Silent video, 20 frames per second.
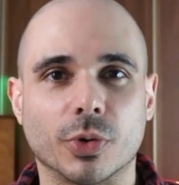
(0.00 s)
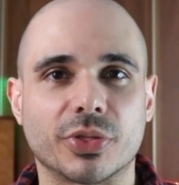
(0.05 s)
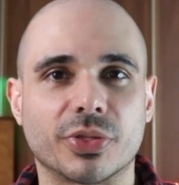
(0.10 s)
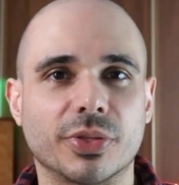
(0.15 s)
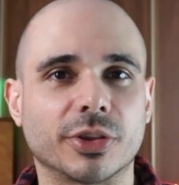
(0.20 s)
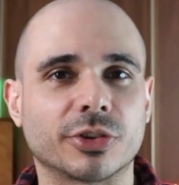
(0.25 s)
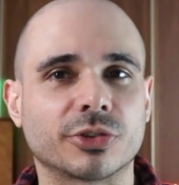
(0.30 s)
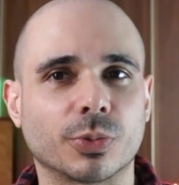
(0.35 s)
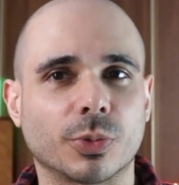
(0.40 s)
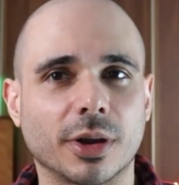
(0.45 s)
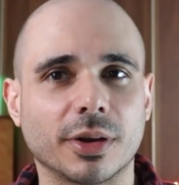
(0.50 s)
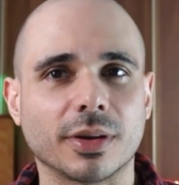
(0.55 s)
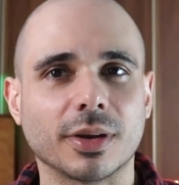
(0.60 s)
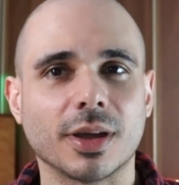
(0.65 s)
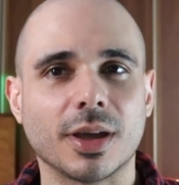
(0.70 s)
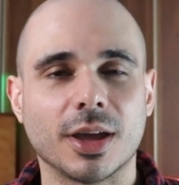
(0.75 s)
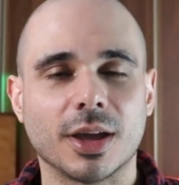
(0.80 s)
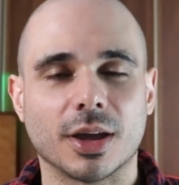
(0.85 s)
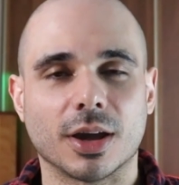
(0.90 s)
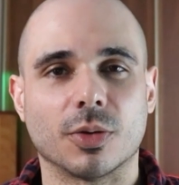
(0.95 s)
With this
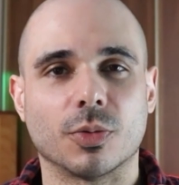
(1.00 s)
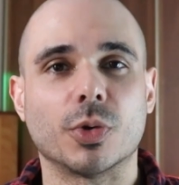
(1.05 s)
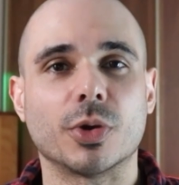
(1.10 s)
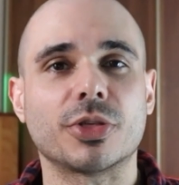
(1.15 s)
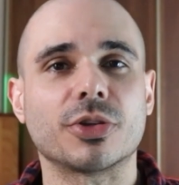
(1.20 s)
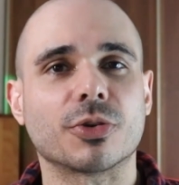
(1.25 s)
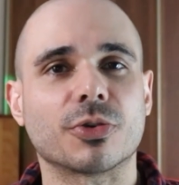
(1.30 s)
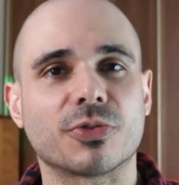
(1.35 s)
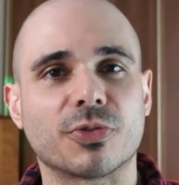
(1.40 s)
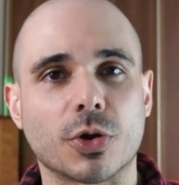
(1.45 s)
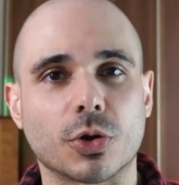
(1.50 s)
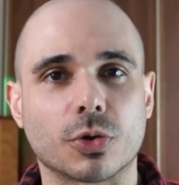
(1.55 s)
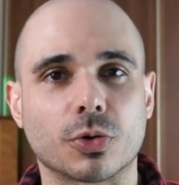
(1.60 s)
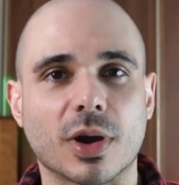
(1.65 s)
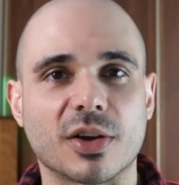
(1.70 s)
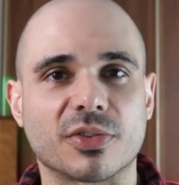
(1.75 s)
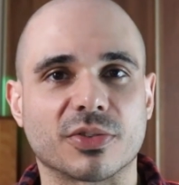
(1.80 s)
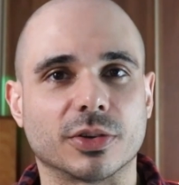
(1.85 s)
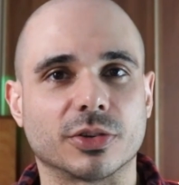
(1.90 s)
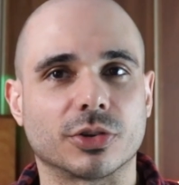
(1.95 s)
one, with your
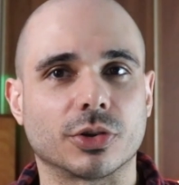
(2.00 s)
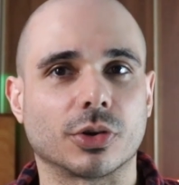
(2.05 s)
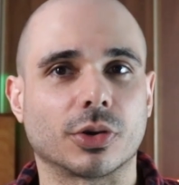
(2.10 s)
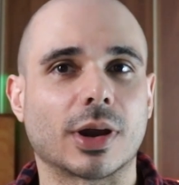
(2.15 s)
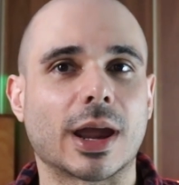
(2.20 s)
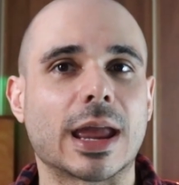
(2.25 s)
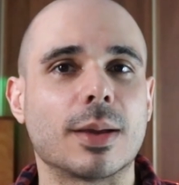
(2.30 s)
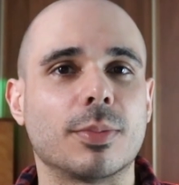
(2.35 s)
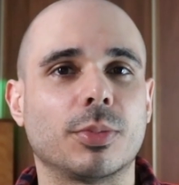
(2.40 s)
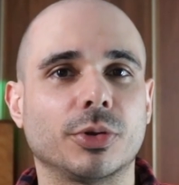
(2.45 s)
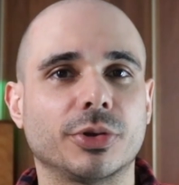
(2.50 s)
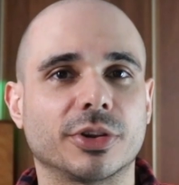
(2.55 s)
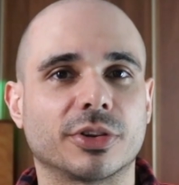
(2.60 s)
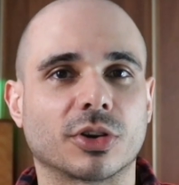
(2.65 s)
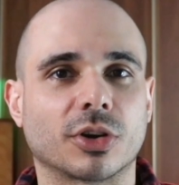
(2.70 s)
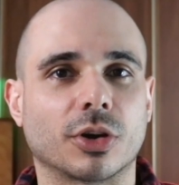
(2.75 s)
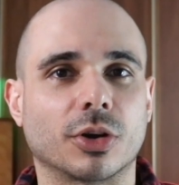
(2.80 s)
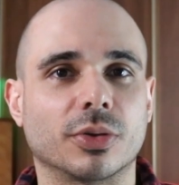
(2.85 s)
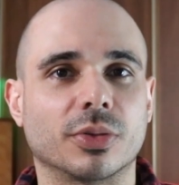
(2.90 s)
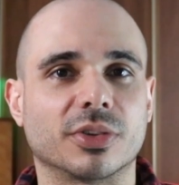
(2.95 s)
photo reference, you're able
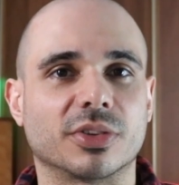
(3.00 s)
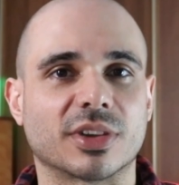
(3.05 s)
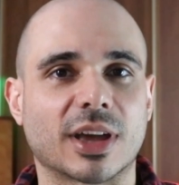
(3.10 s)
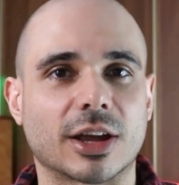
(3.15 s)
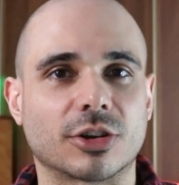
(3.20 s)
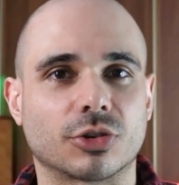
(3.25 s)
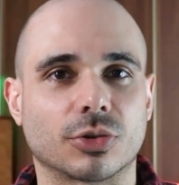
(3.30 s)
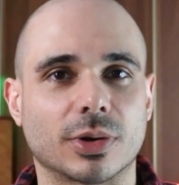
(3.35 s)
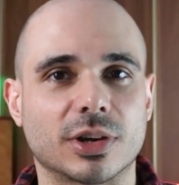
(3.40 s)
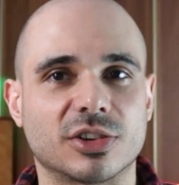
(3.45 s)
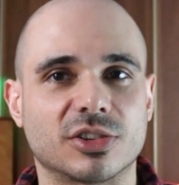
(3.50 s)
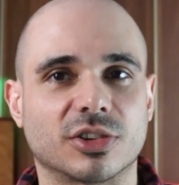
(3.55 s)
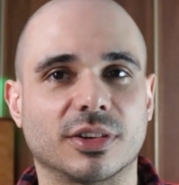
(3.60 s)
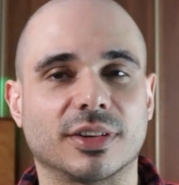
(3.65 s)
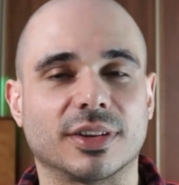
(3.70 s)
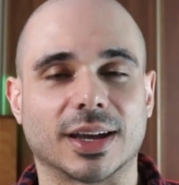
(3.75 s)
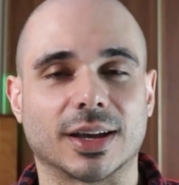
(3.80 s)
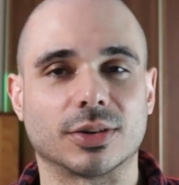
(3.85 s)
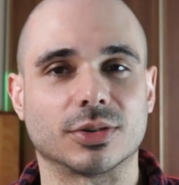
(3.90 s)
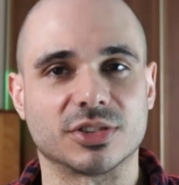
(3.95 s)
to turn the
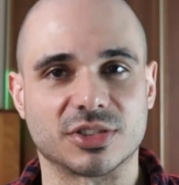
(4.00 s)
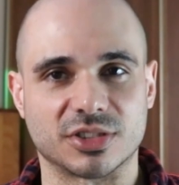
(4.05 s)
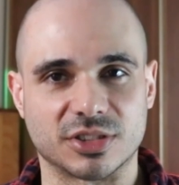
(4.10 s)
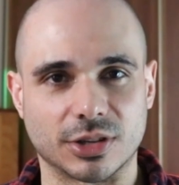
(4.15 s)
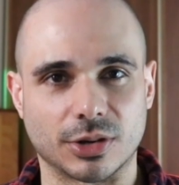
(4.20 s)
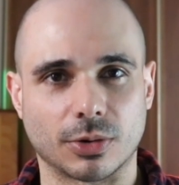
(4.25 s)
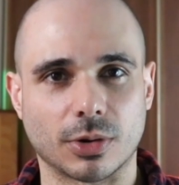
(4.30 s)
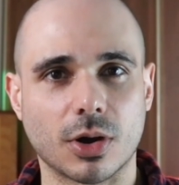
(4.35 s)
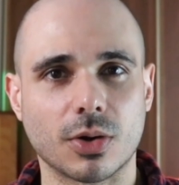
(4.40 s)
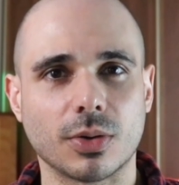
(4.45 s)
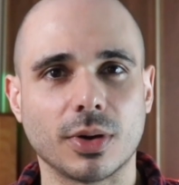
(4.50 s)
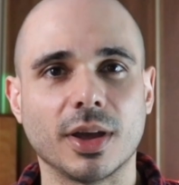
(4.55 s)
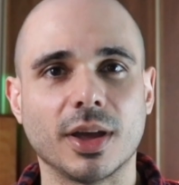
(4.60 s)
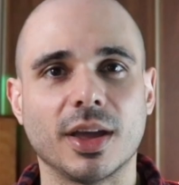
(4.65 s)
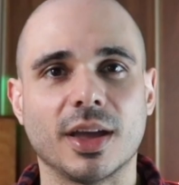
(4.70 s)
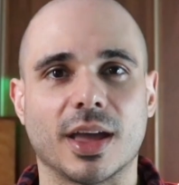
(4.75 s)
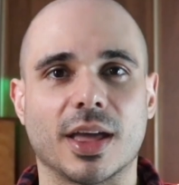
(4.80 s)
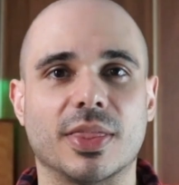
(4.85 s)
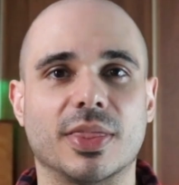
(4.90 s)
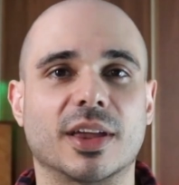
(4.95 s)
saturation down to 0,